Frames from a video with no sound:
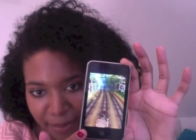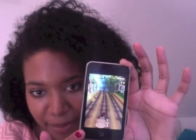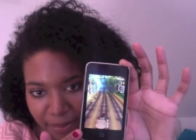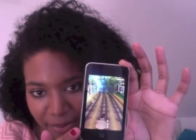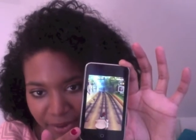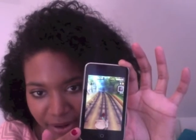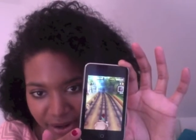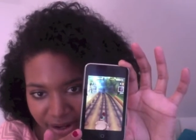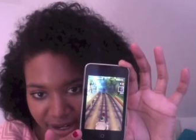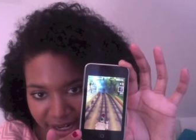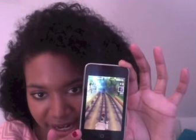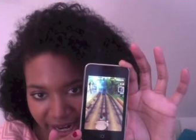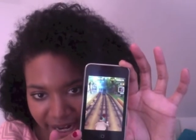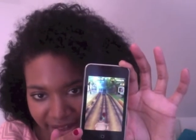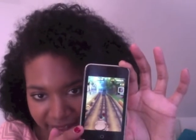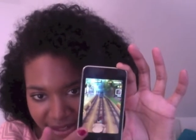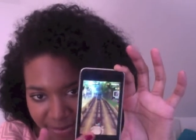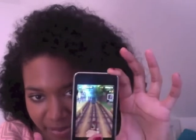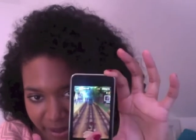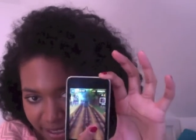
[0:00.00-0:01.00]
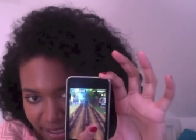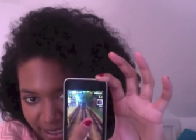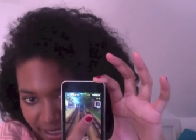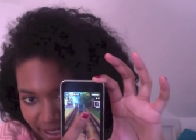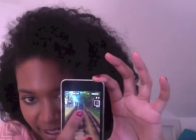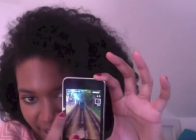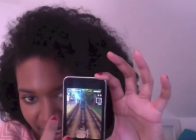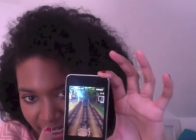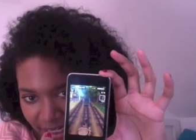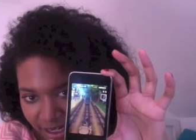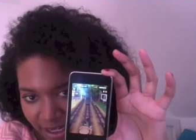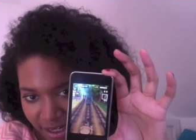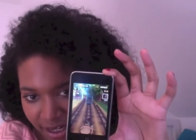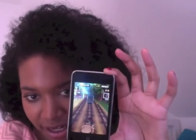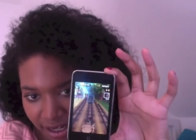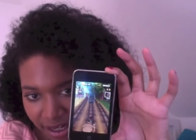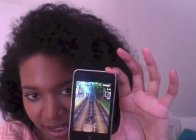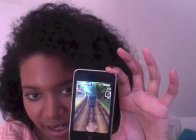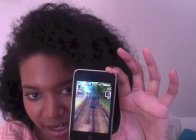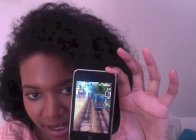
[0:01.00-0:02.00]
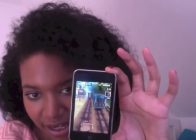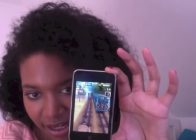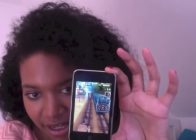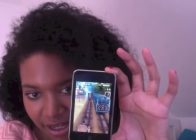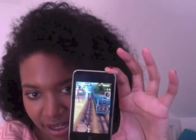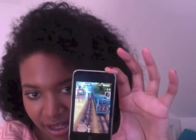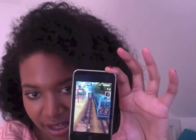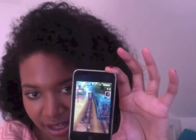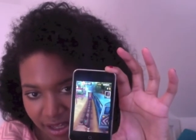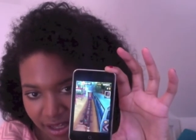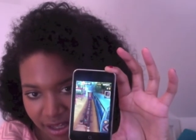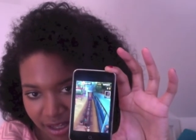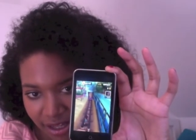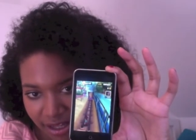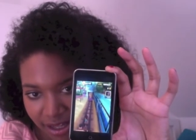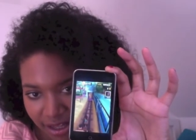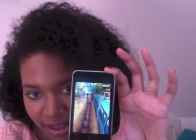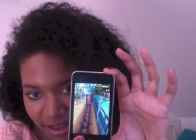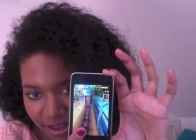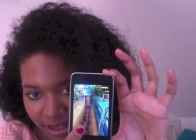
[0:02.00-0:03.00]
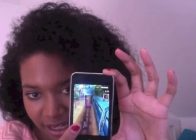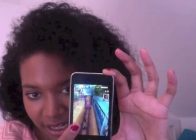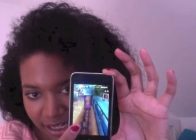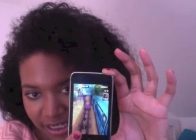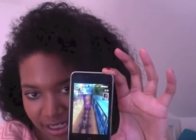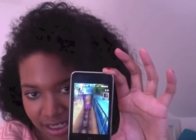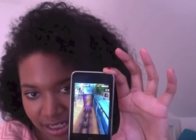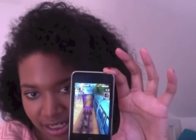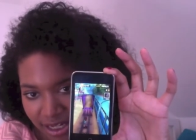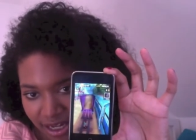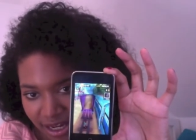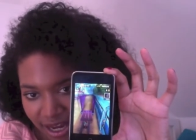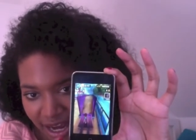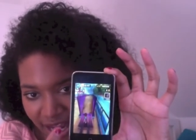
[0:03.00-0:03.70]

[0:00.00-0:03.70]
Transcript: But yeah, it's basically this,